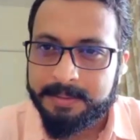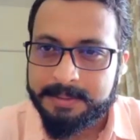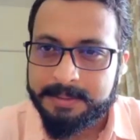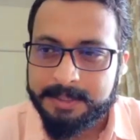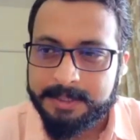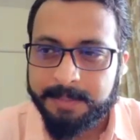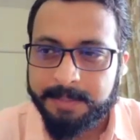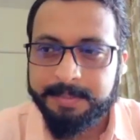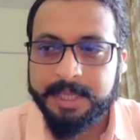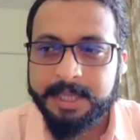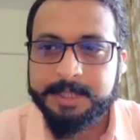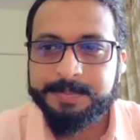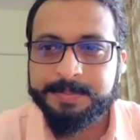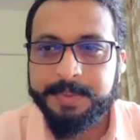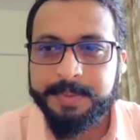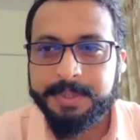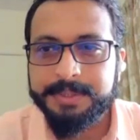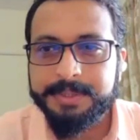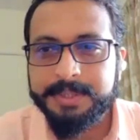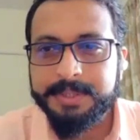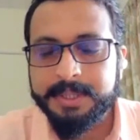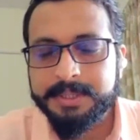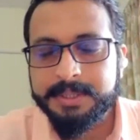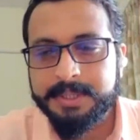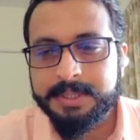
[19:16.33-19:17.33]
some
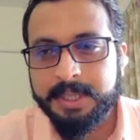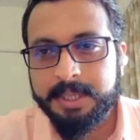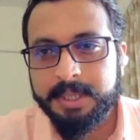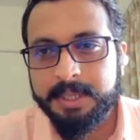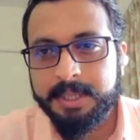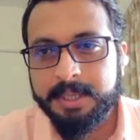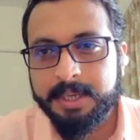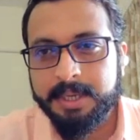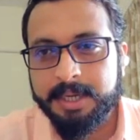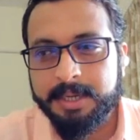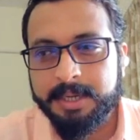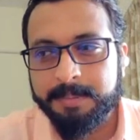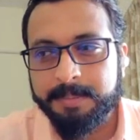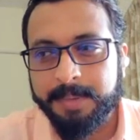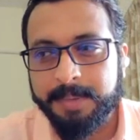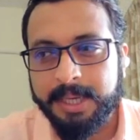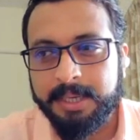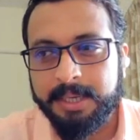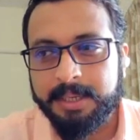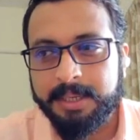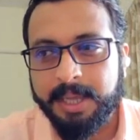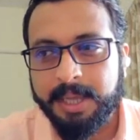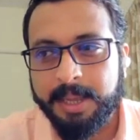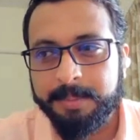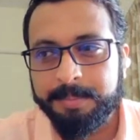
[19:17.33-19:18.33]
experts are saying it
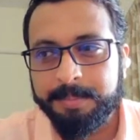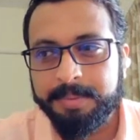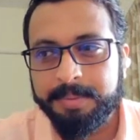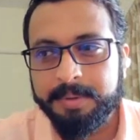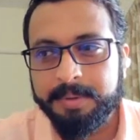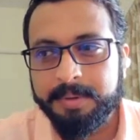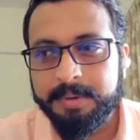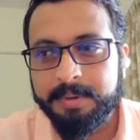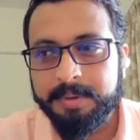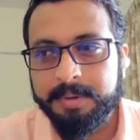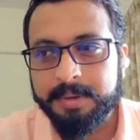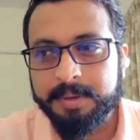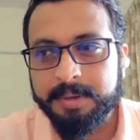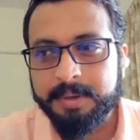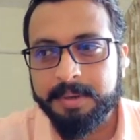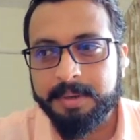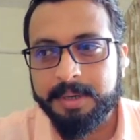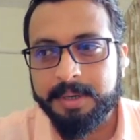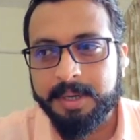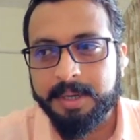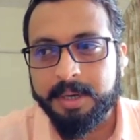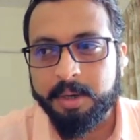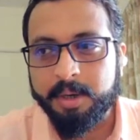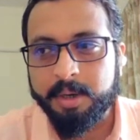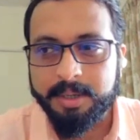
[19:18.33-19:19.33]
might hamper
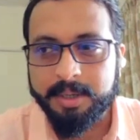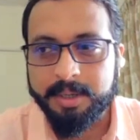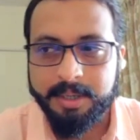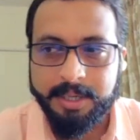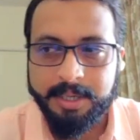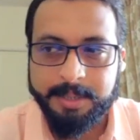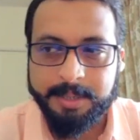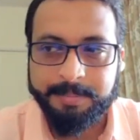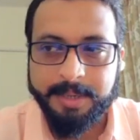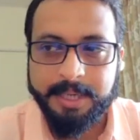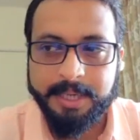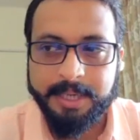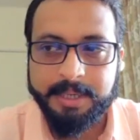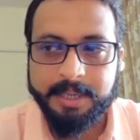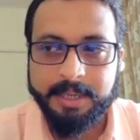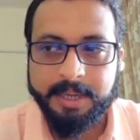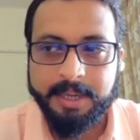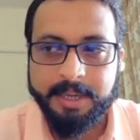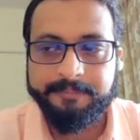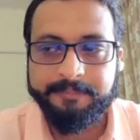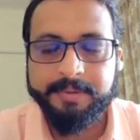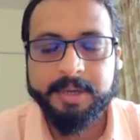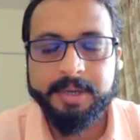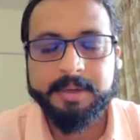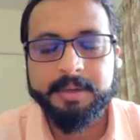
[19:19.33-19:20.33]
or it might
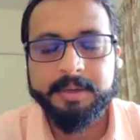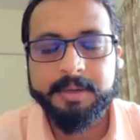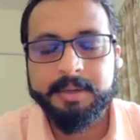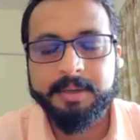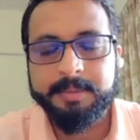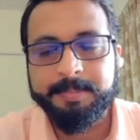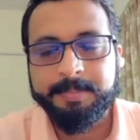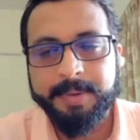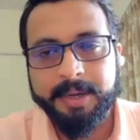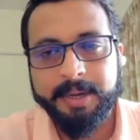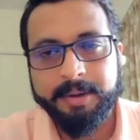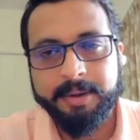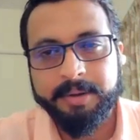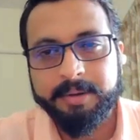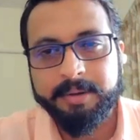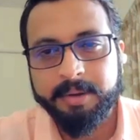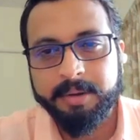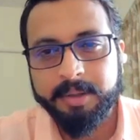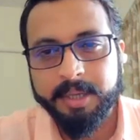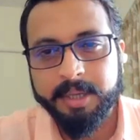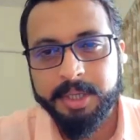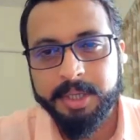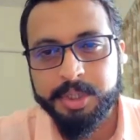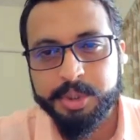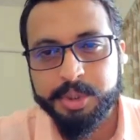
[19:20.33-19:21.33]
affect
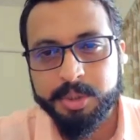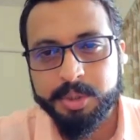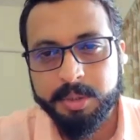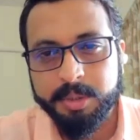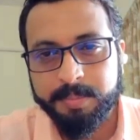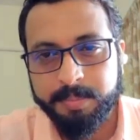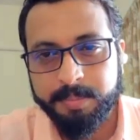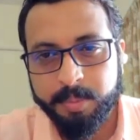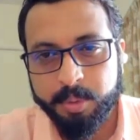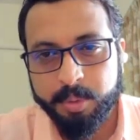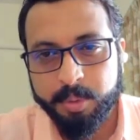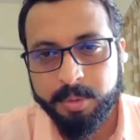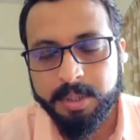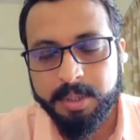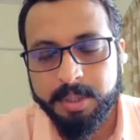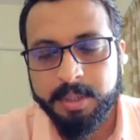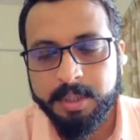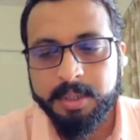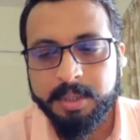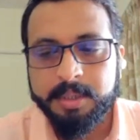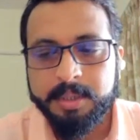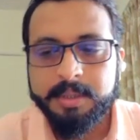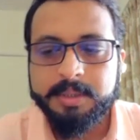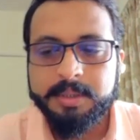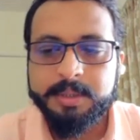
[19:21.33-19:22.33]
pediatric age group more.
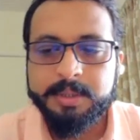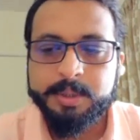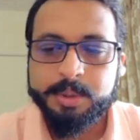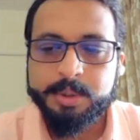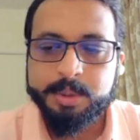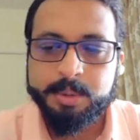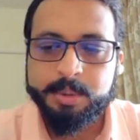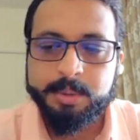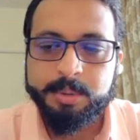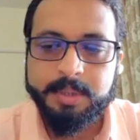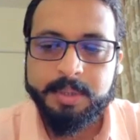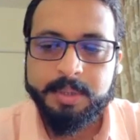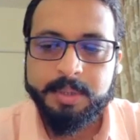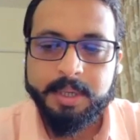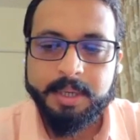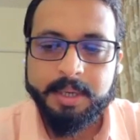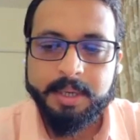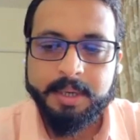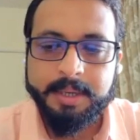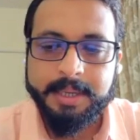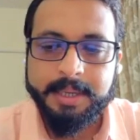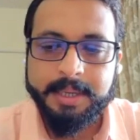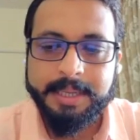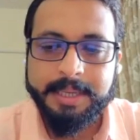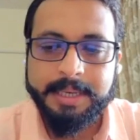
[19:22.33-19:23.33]

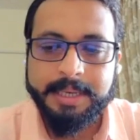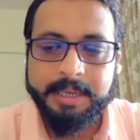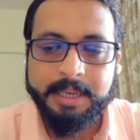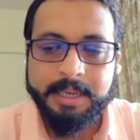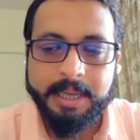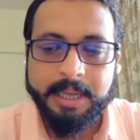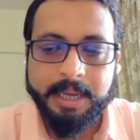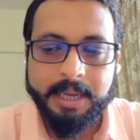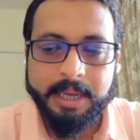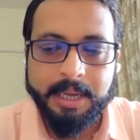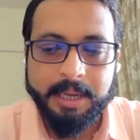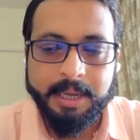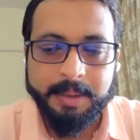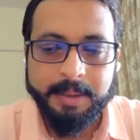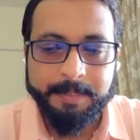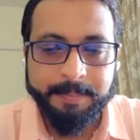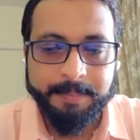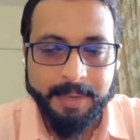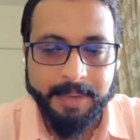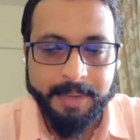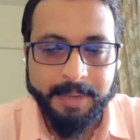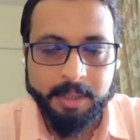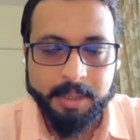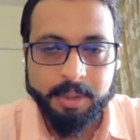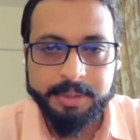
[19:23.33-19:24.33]
So in
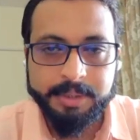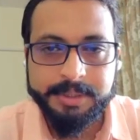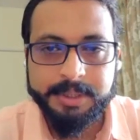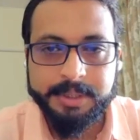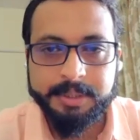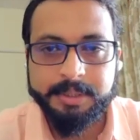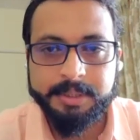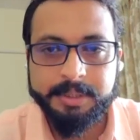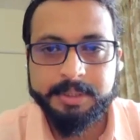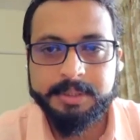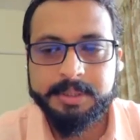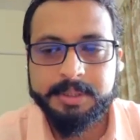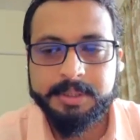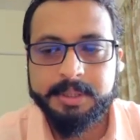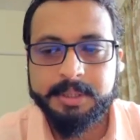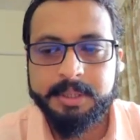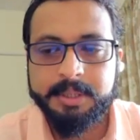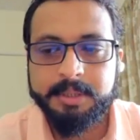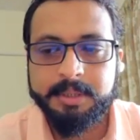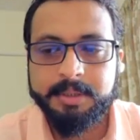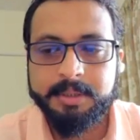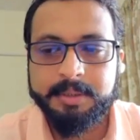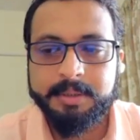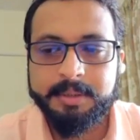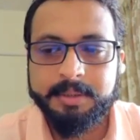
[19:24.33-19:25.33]
my
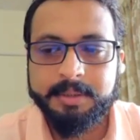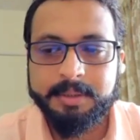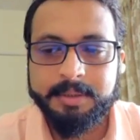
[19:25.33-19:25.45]
constituency,